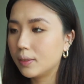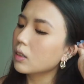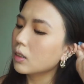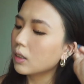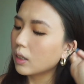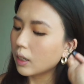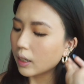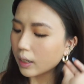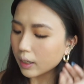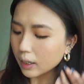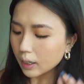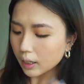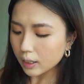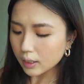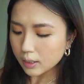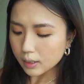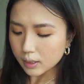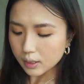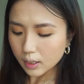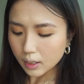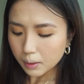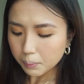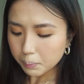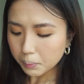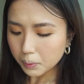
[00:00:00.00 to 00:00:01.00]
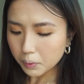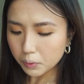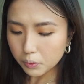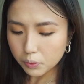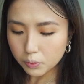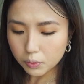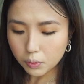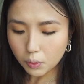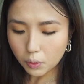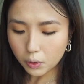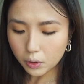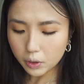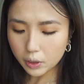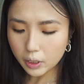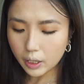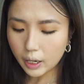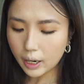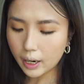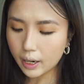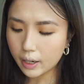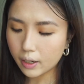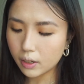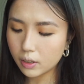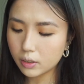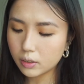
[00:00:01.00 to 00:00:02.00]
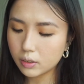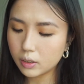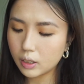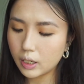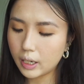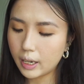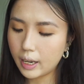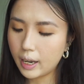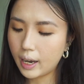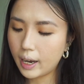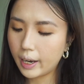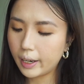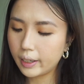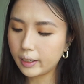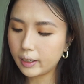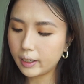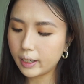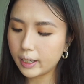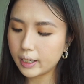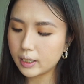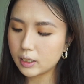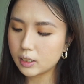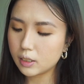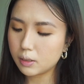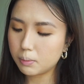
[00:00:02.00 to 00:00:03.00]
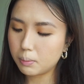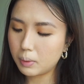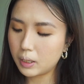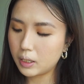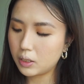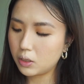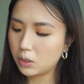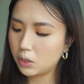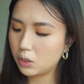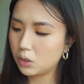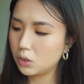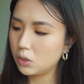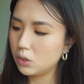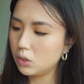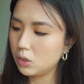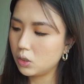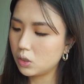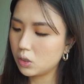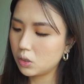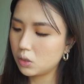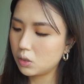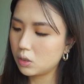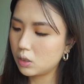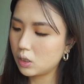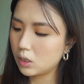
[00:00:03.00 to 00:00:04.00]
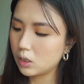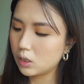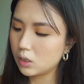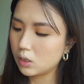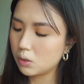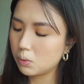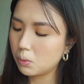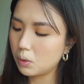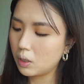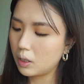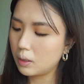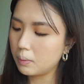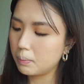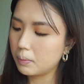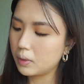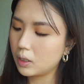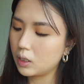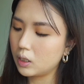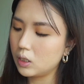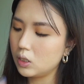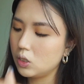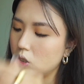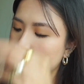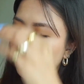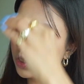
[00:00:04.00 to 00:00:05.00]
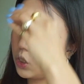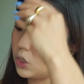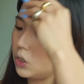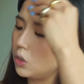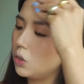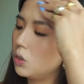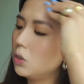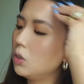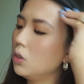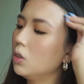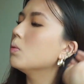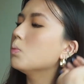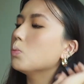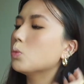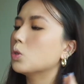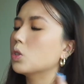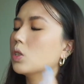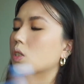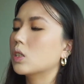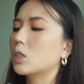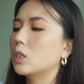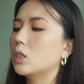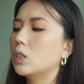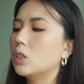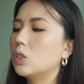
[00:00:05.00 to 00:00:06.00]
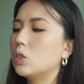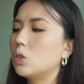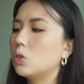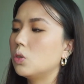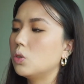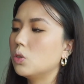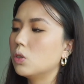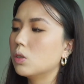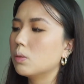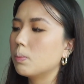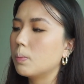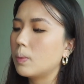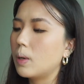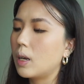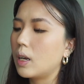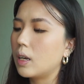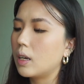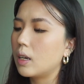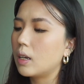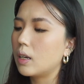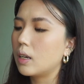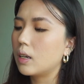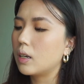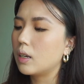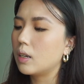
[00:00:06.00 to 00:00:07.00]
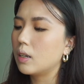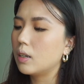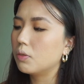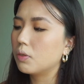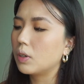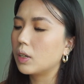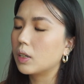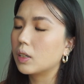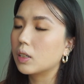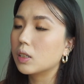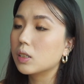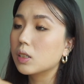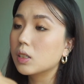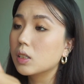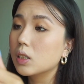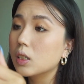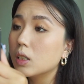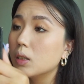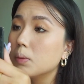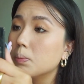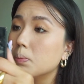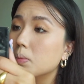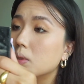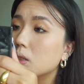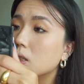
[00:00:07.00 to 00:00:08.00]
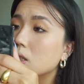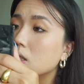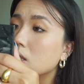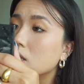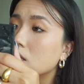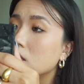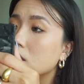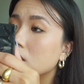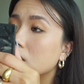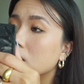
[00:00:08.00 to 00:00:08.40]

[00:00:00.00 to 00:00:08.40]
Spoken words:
Like I said before, I only highlight my nose, so that's what I'm gonna do. Just gonna use my fingertips